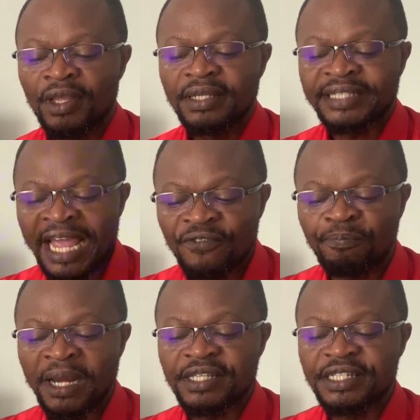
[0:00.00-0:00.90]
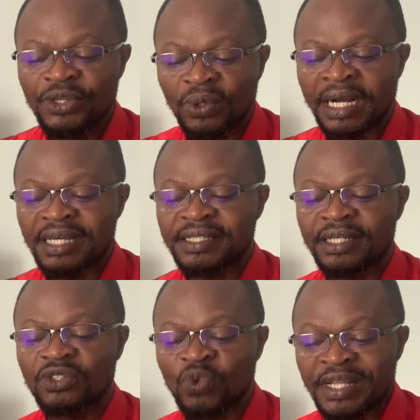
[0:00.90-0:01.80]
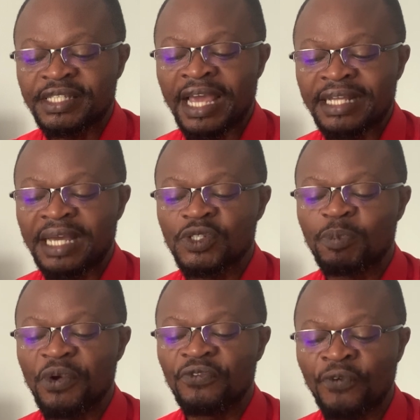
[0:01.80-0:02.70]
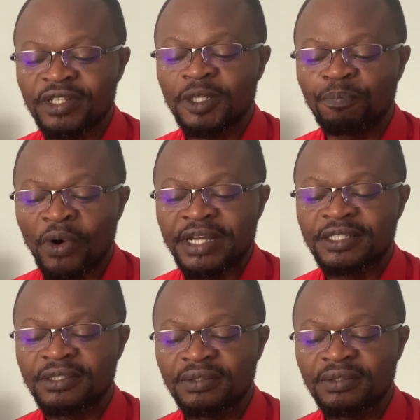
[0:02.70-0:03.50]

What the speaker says: 10th place, Newcastle, 28 games played with 40 points.